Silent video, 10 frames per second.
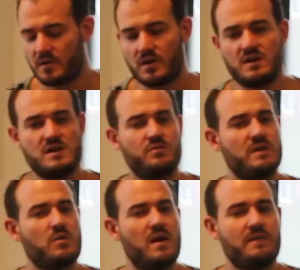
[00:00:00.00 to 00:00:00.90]
Continue
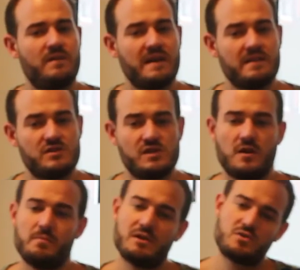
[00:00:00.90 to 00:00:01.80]
requalifying this
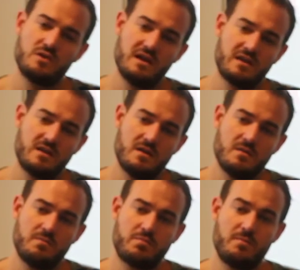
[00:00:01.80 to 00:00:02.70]
year. Make sure you hit
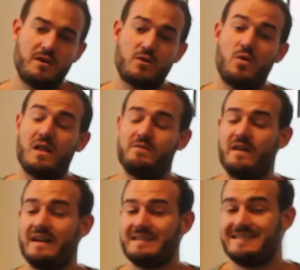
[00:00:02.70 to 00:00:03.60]
the premier
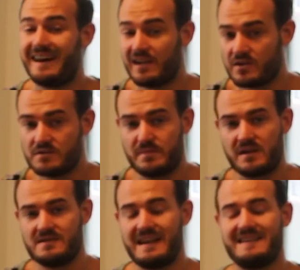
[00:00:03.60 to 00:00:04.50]
qualifying dollars,
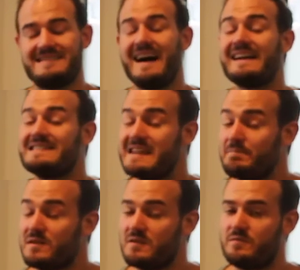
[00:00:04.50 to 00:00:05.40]
because that is not
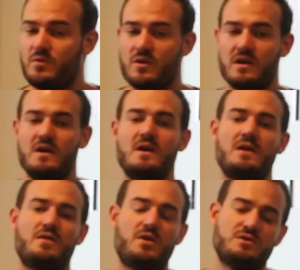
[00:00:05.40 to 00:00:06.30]
exempted for
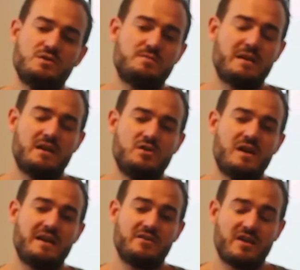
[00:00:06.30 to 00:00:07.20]
those who spend on
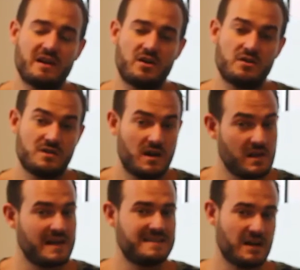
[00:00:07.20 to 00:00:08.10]
United credit cards.
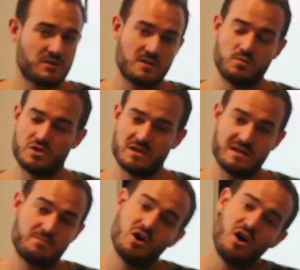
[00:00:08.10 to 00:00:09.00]
Unlike Delta, which
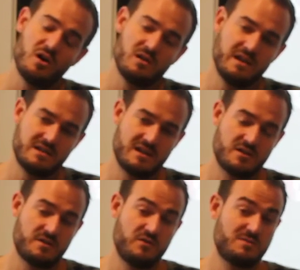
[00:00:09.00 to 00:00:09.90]
exempts all elite
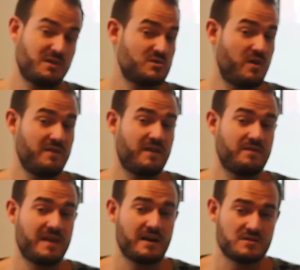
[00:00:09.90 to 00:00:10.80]
tiers if you spend
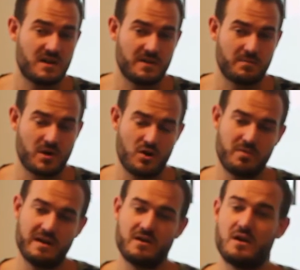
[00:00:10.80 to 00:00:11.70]
$25,000 on the
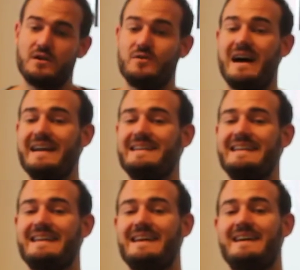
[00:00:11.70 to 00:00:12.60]
co-branded card,
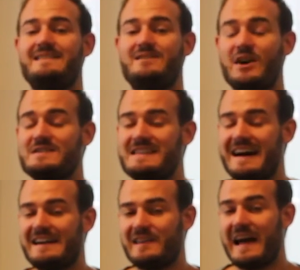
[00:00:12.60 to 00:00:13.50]
United does
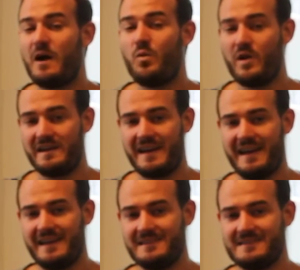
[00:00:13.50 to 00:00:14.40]
not allow
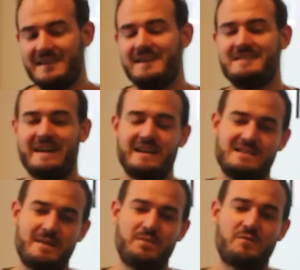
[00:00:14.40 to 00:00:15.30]
1Ks to get
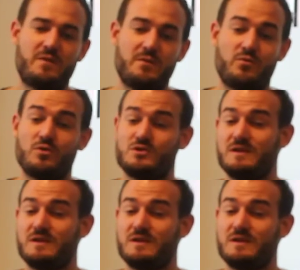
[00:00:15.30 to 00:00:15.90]
exempted from the rules.